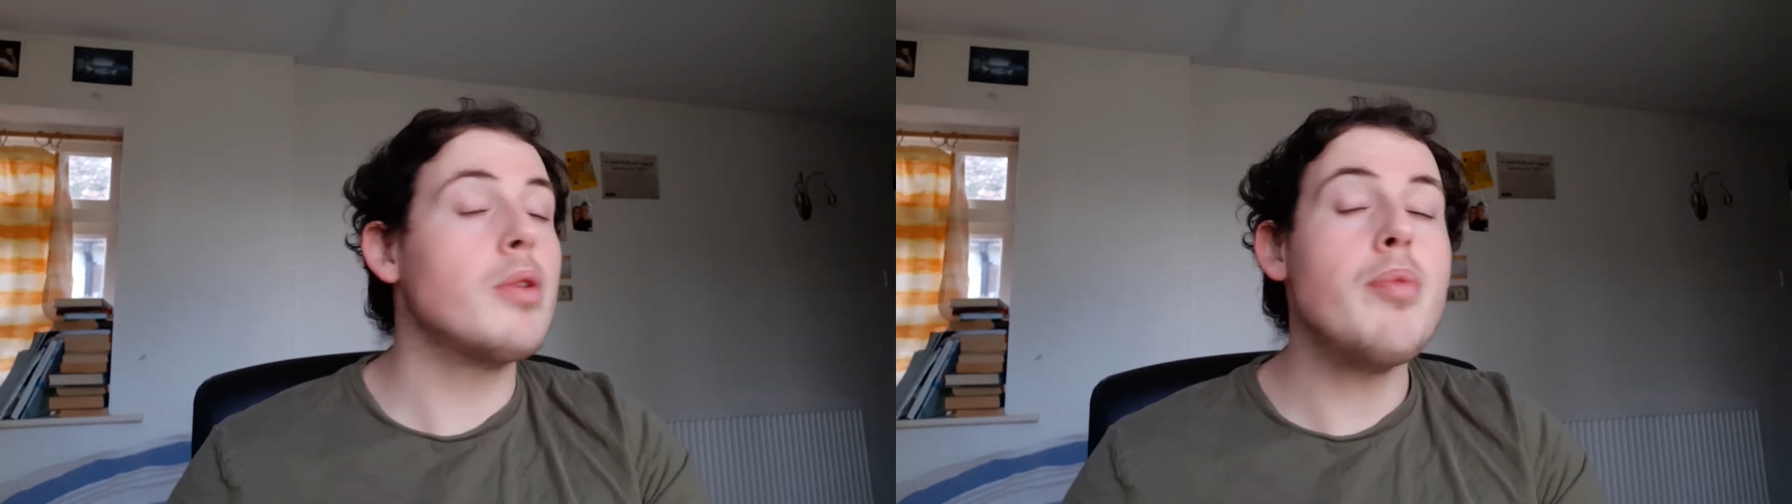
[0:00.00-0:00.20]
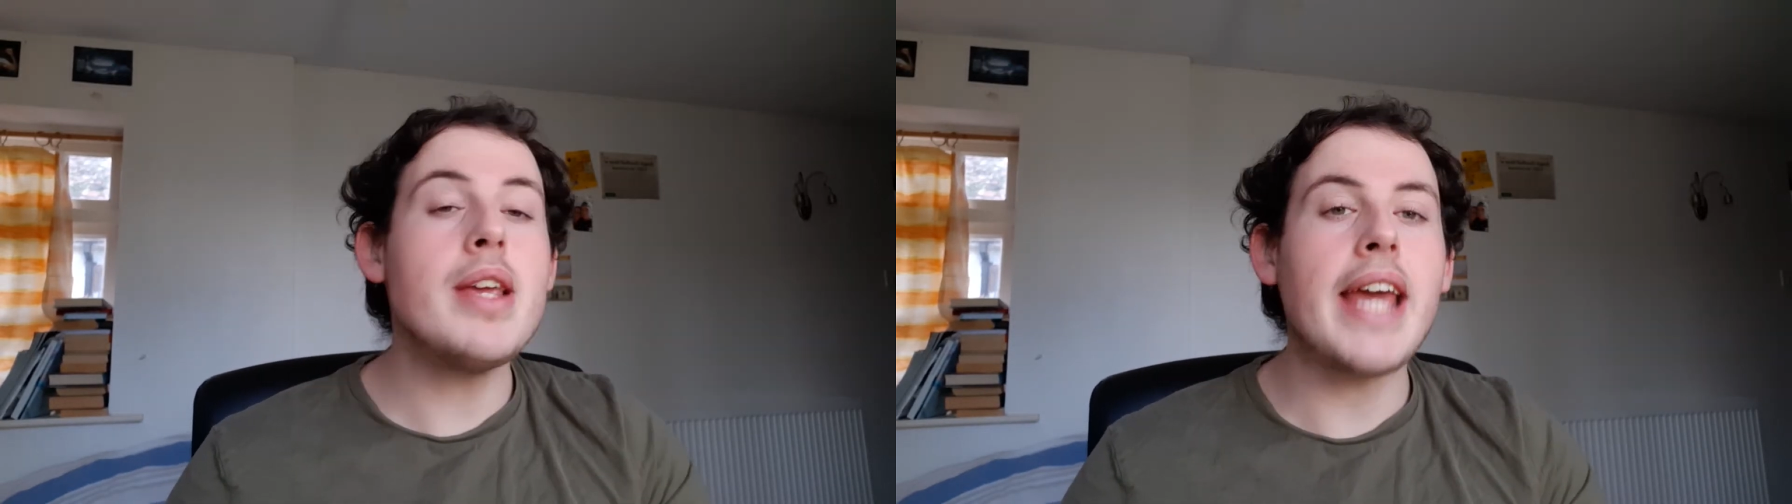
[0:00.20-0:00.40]

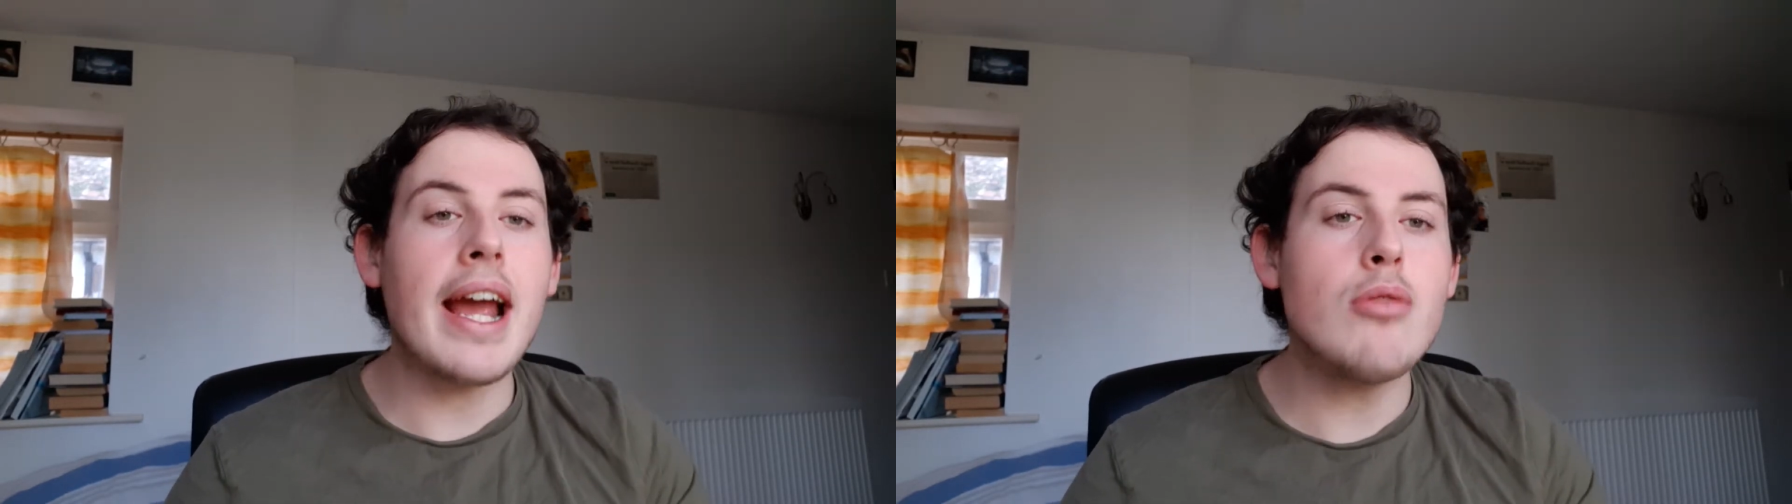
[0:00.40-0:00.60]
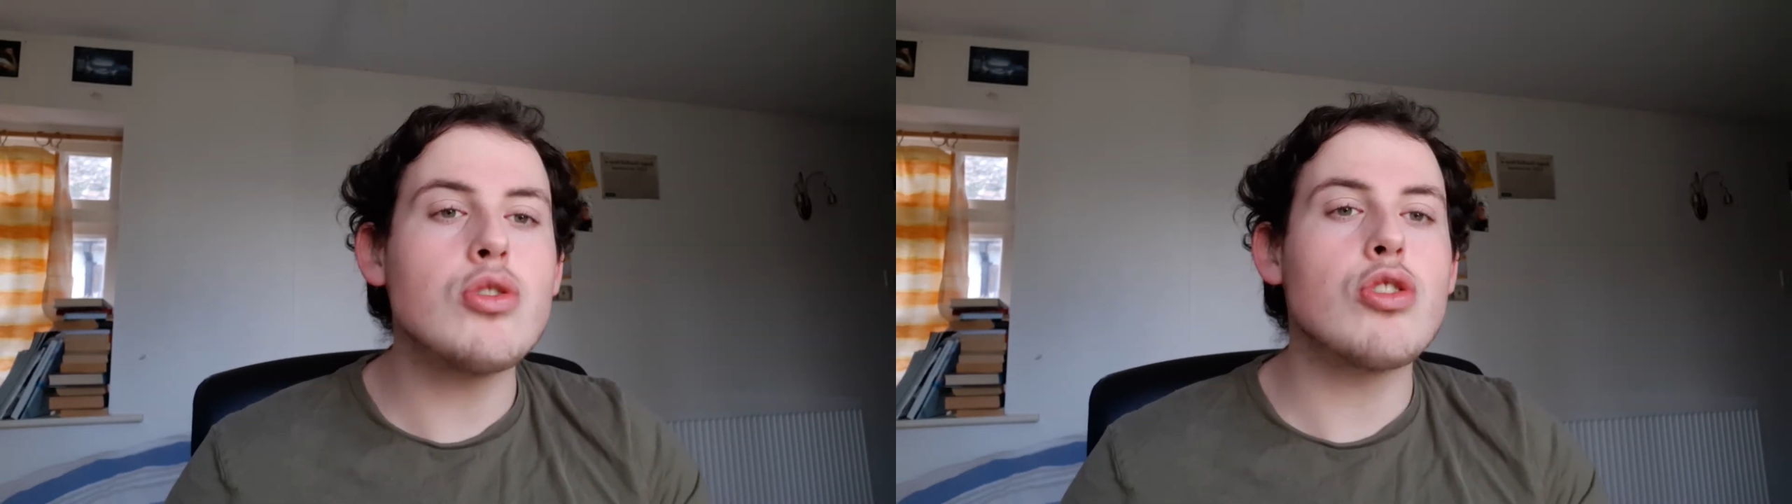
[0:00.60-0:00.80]
We've been
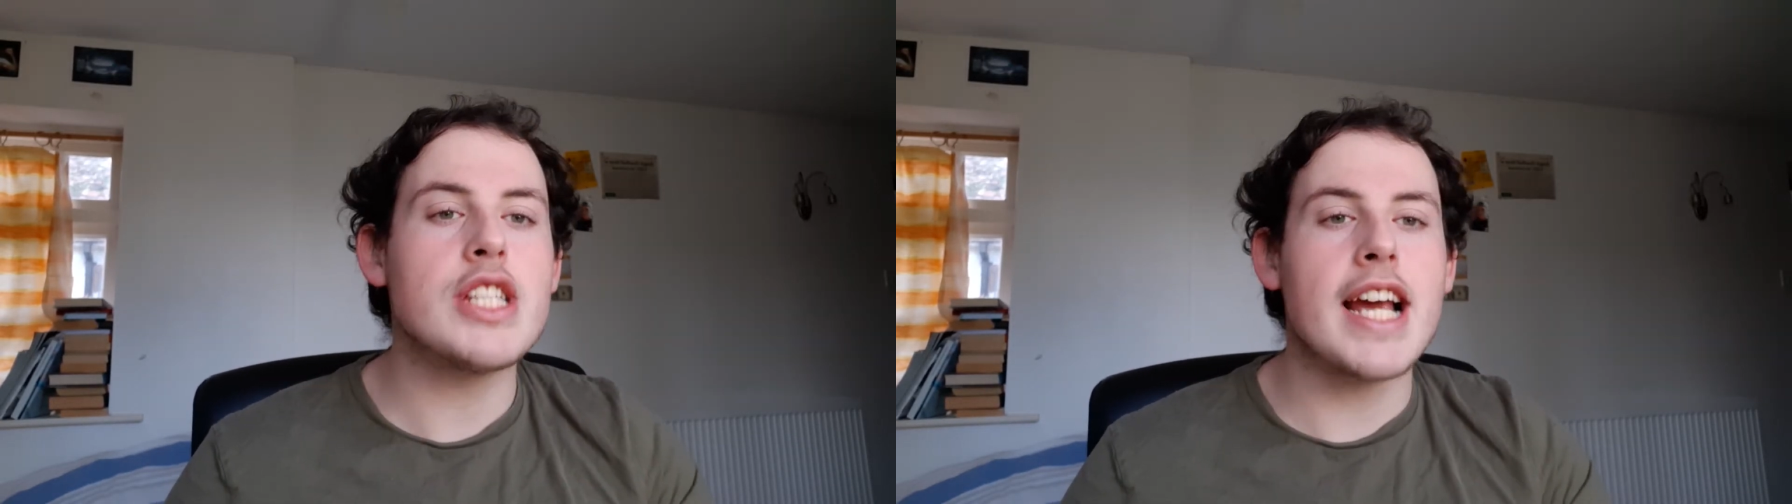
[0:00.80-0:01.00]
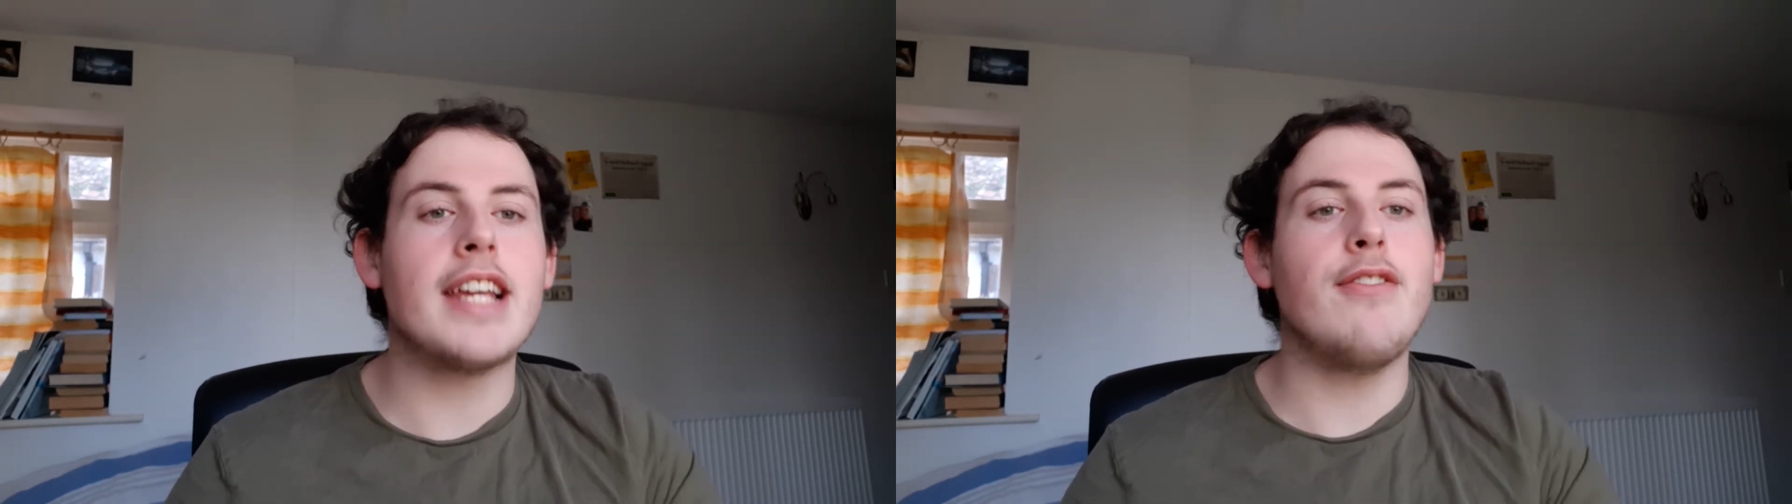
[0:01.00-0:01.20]

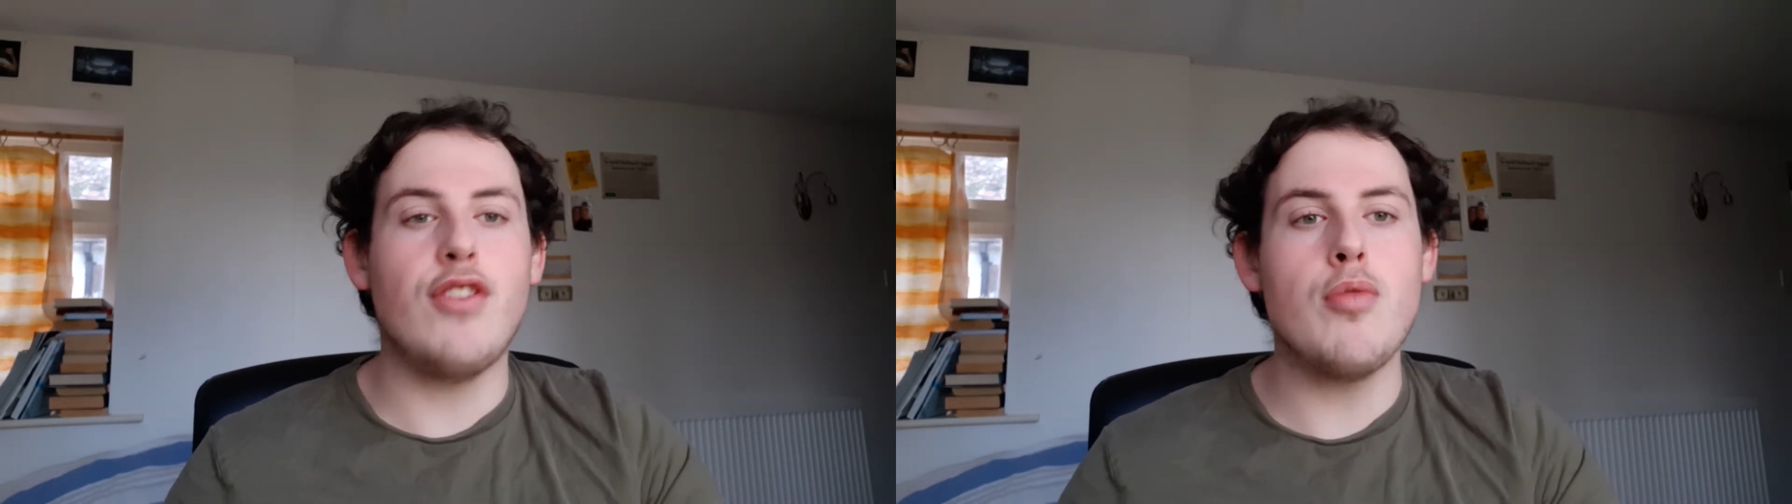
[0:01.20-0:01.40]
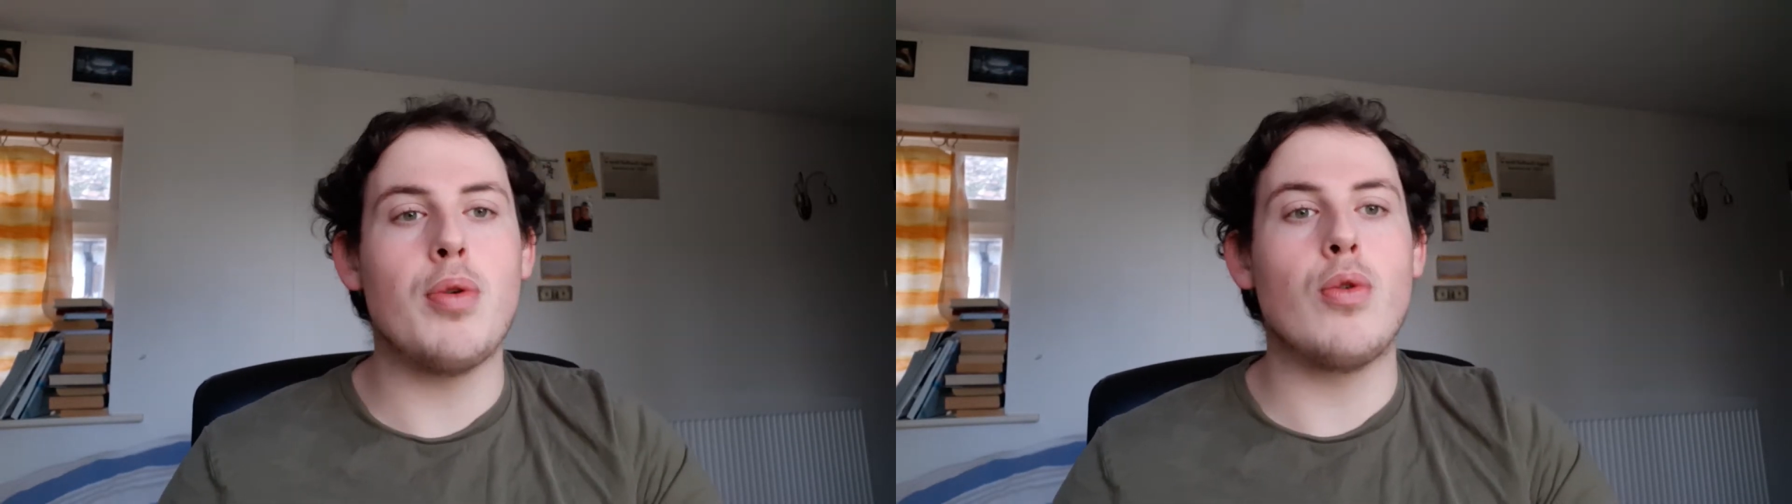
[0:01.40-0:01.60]
counter-attacking
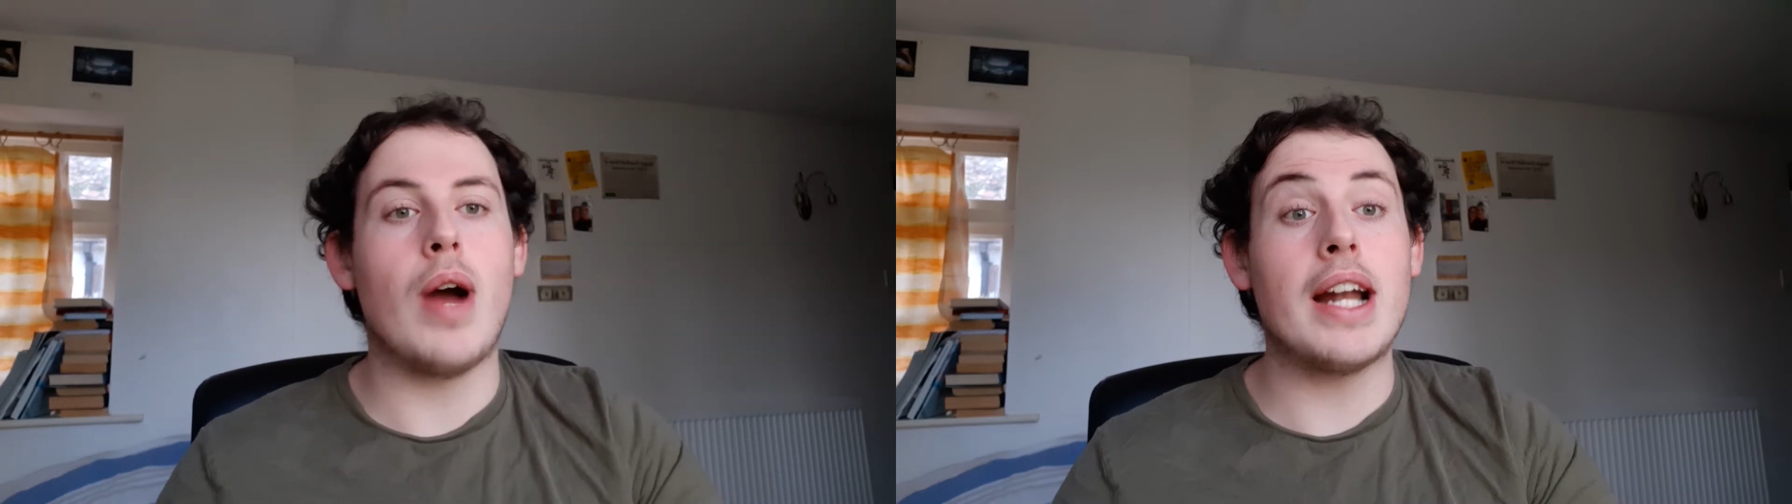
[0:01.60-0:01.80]
football